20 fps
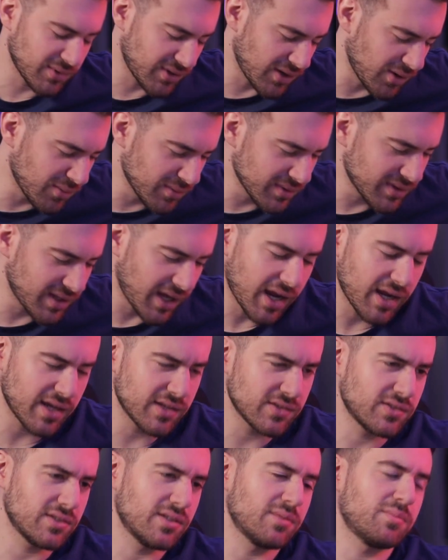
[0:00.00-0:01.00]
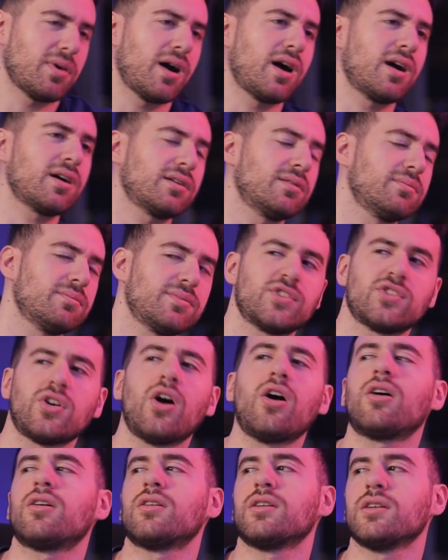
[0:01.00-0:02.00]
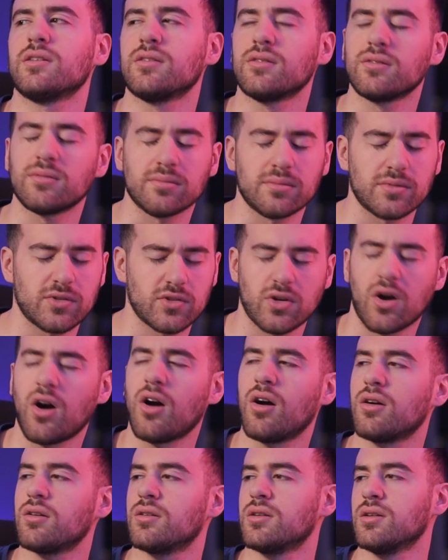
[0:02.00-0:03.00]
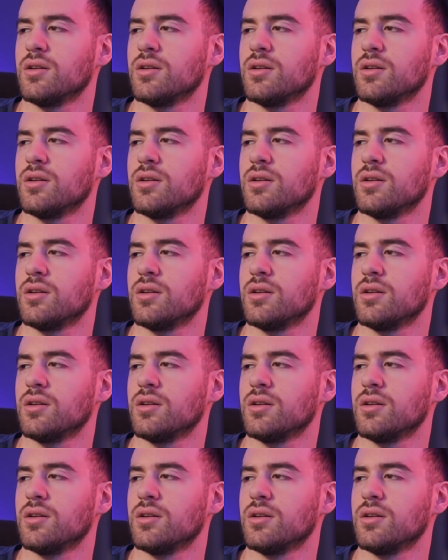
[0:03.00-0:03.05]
We're going with hands in the pocket. Sorry.